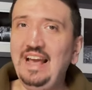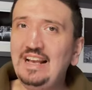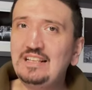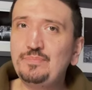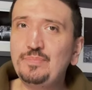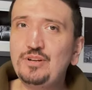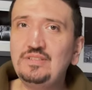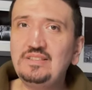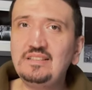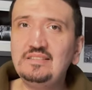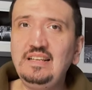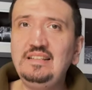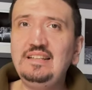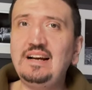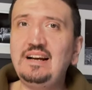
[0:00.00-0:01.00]

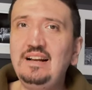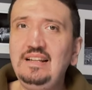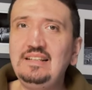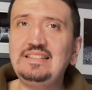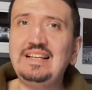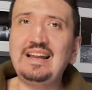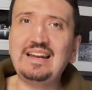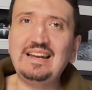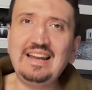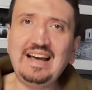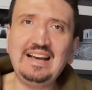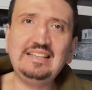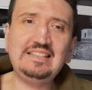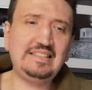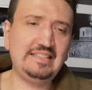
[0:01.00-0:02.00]
X-Pro3, the clicks are
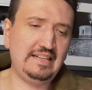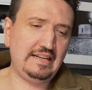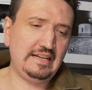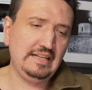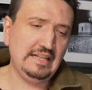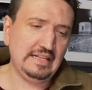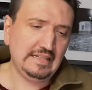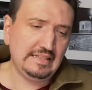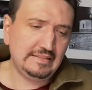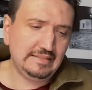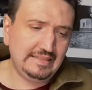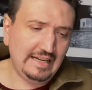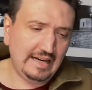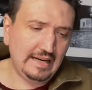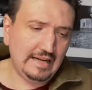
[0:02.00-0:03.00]
nicer,
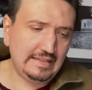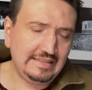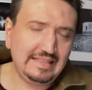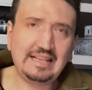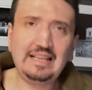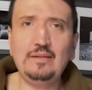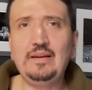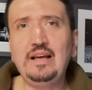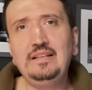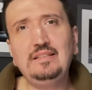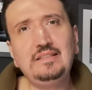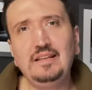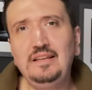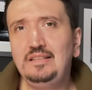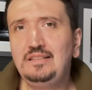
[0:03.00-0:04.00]
the camera
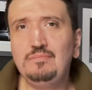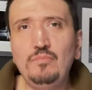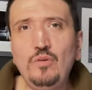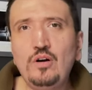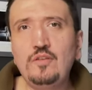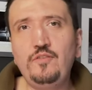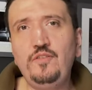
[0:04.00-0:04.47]
is more